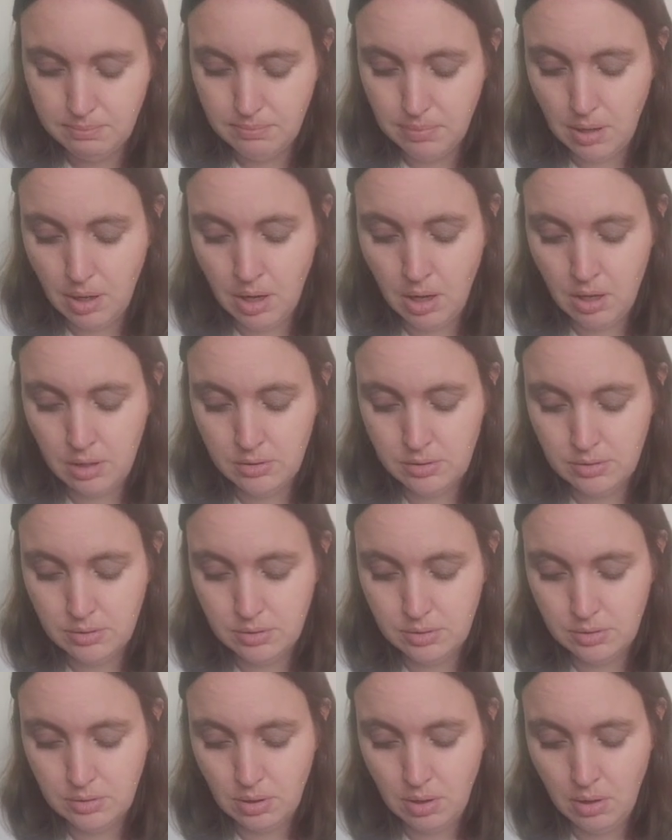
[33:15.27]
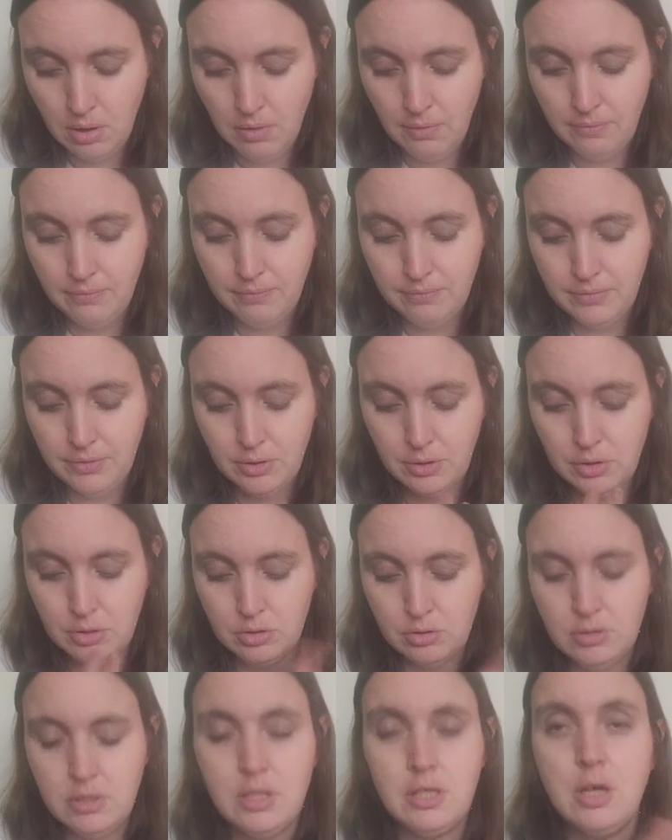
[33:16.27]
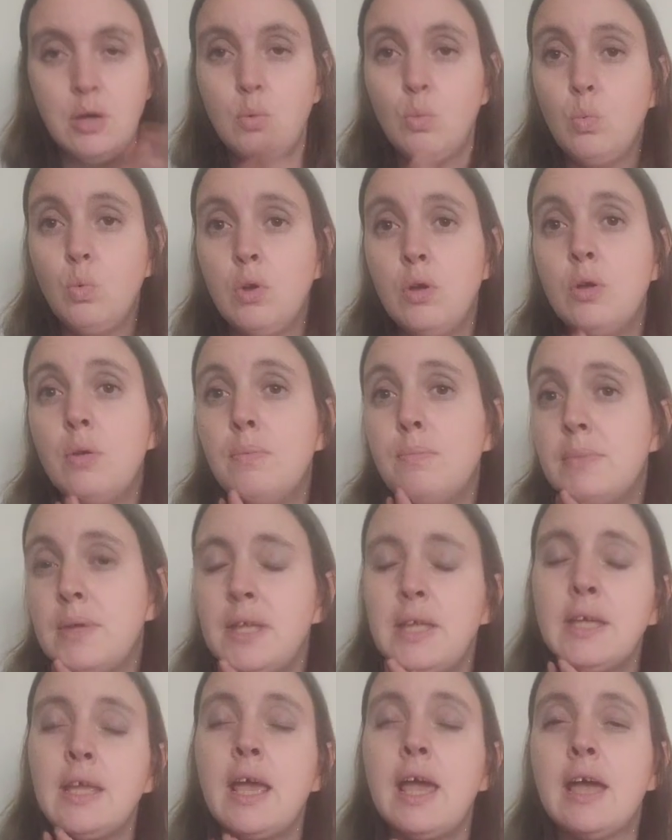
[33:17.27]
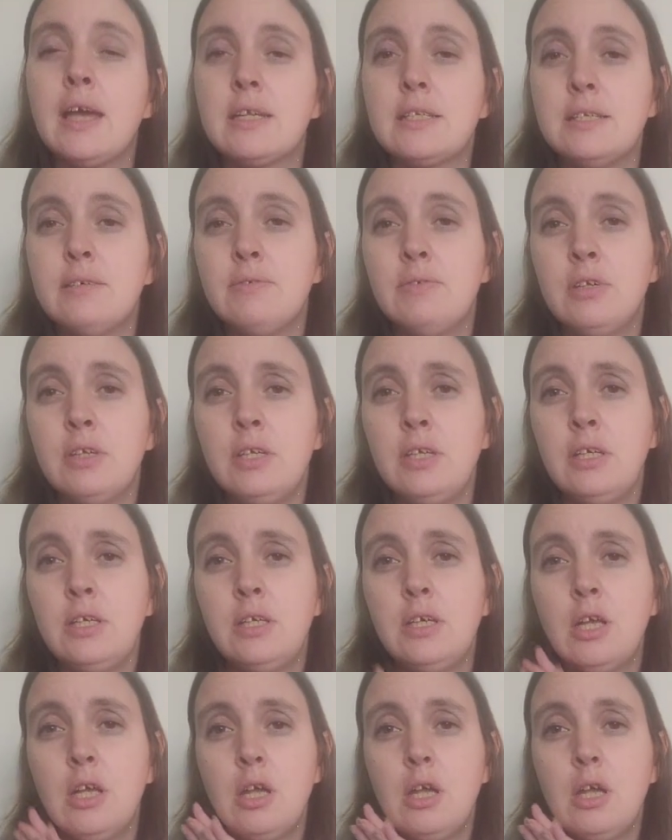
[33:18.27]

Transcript: parts of the country that weren't being actively